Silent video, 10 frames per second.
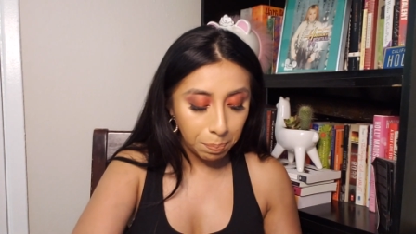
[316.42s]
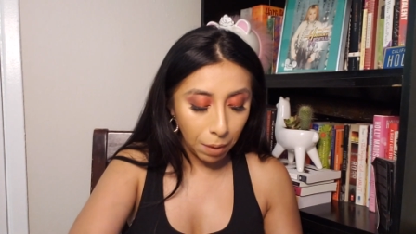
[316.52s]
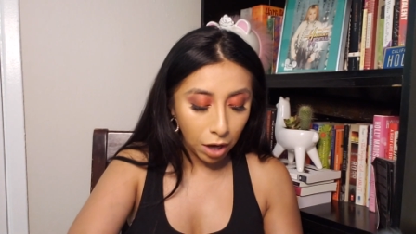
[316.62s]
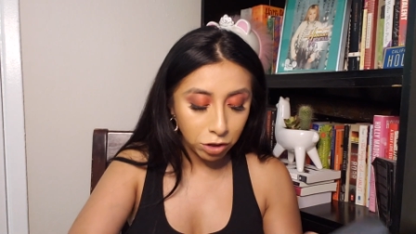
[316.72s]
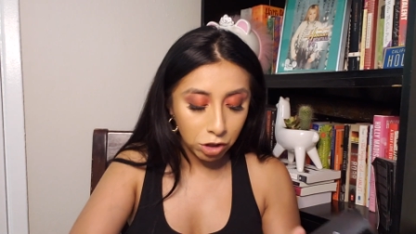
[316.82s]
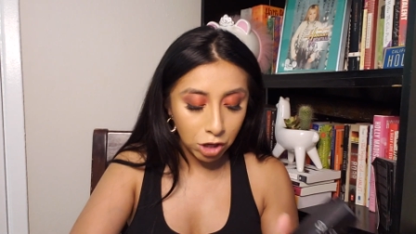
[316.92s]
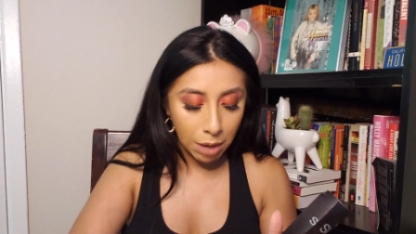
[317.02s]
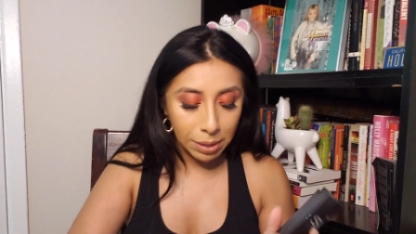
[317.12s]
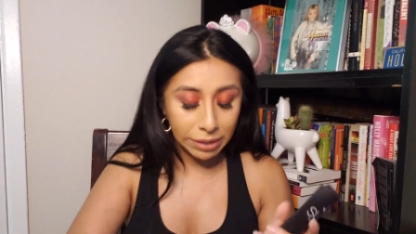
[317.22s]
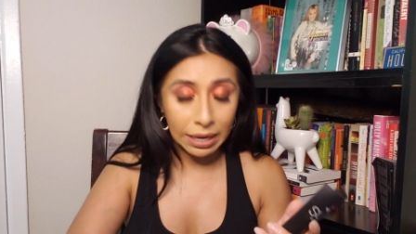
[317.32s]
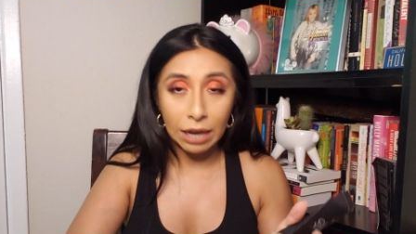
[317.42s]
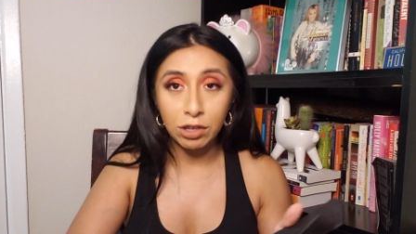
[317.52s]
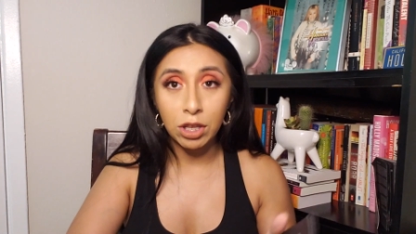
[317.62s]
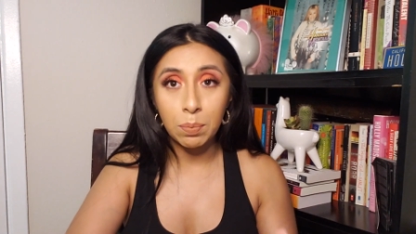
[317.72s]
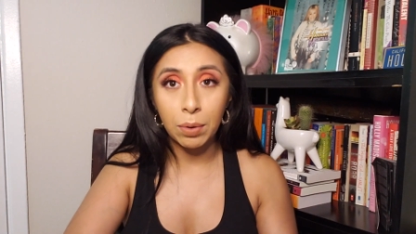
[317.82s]
Boxycharm has
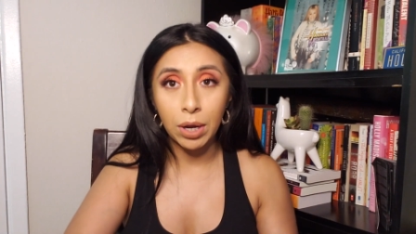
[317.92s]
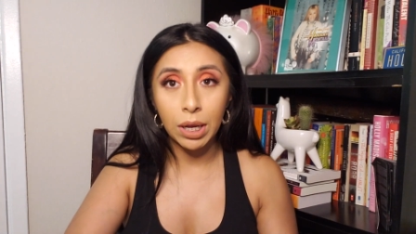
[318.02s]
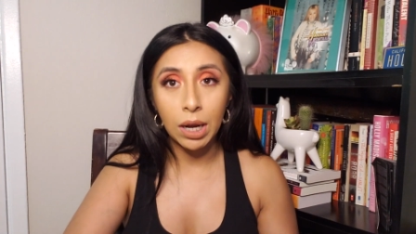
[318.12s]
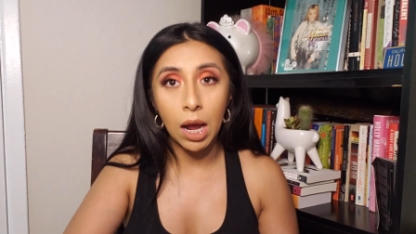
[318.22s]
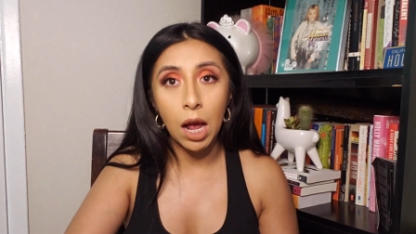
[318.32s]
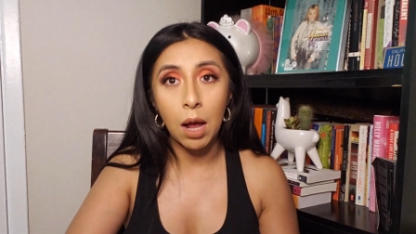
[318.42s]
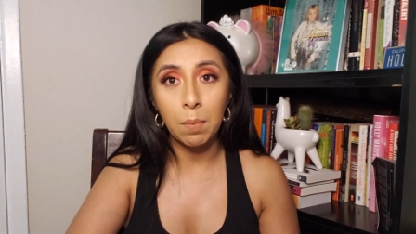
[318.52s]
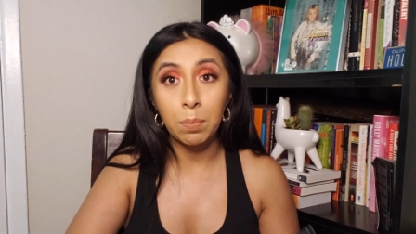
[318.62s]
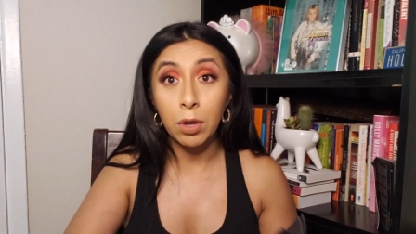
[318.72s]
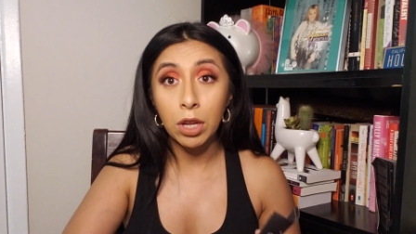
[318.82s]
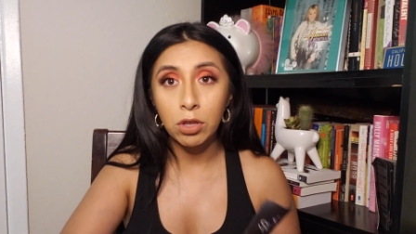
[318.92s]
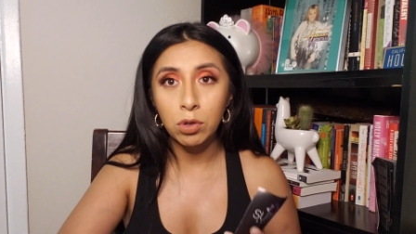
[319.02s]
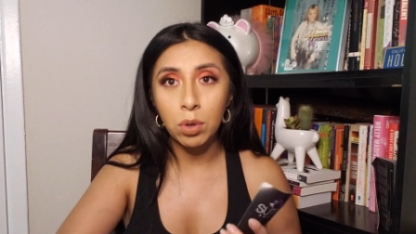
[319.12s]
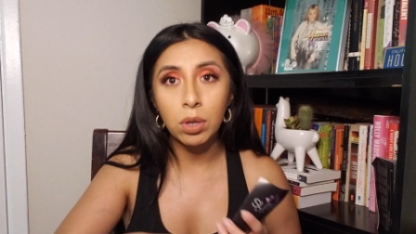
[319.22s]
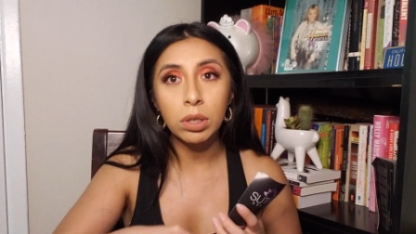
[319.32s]
actually put beauty
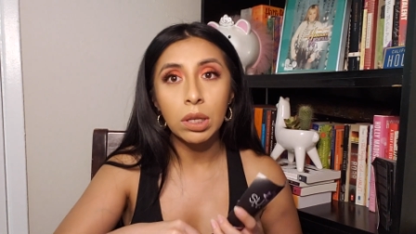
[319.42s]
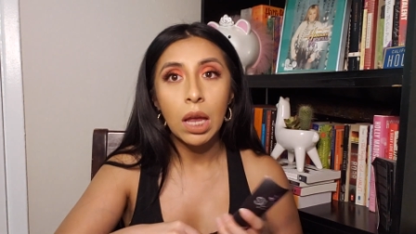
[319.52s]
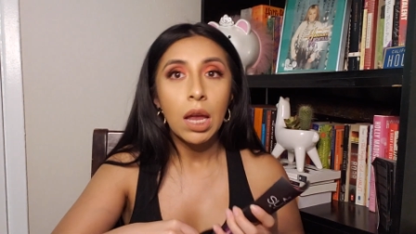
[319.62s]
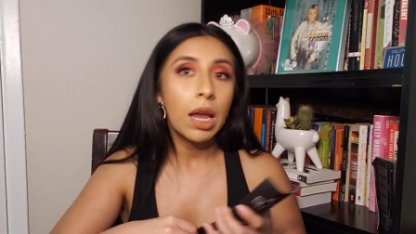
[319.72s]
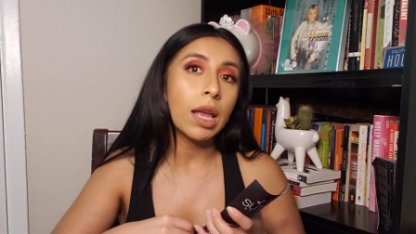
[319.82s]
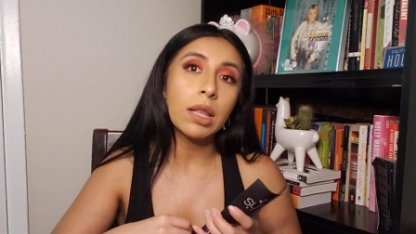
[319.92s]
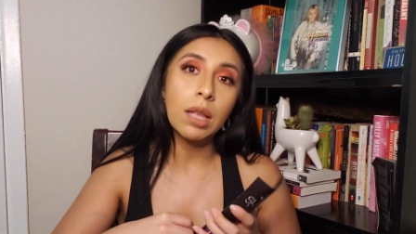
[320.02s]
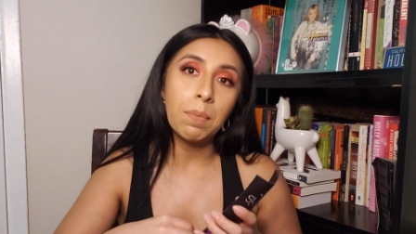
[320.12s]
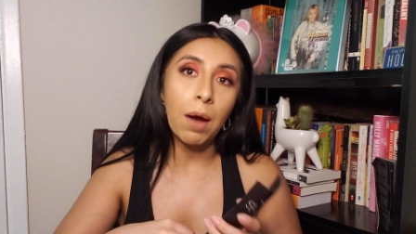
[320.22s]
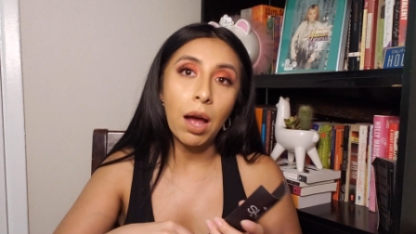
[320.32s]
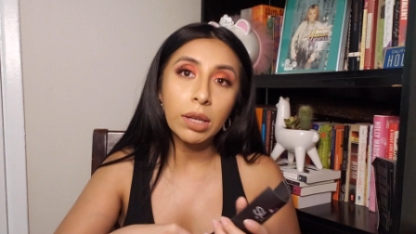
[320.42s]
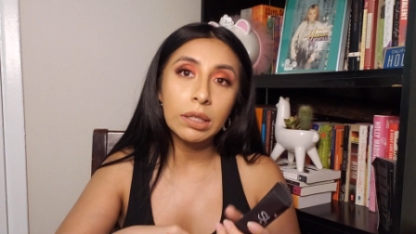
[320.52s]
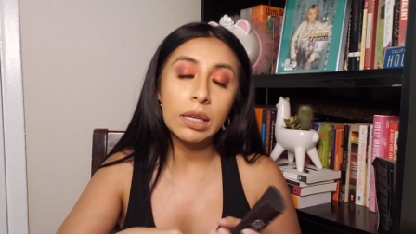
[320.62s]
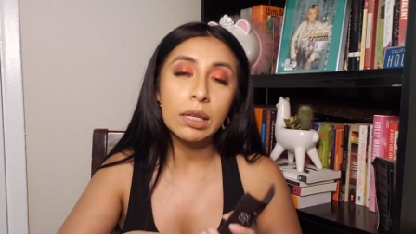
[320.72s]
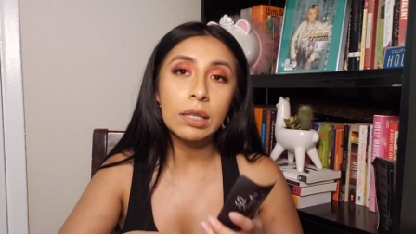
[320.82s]
tools in the
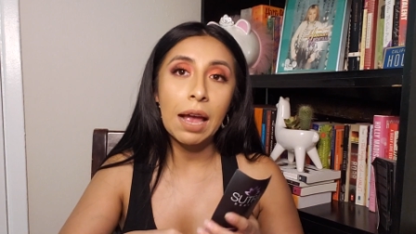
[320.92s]
boxes.